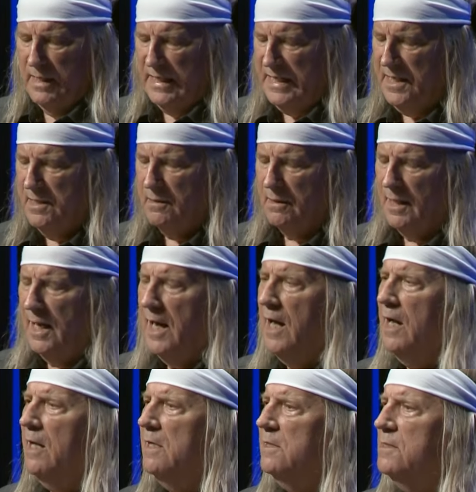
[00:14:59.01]
eagle
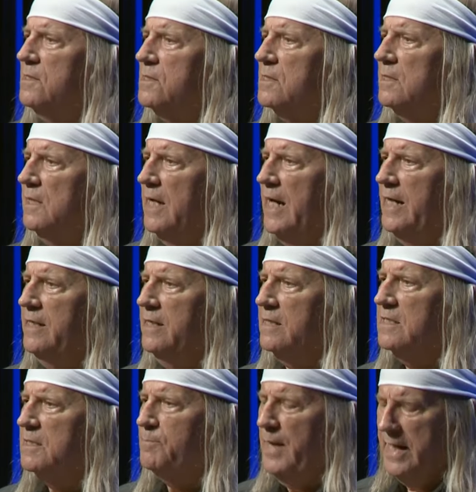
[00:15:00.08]
eyes, and
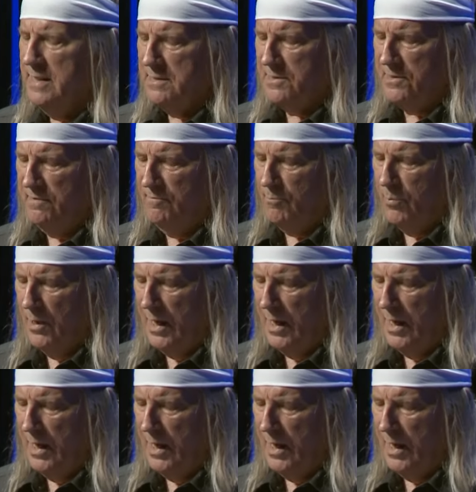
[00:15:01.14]
expansive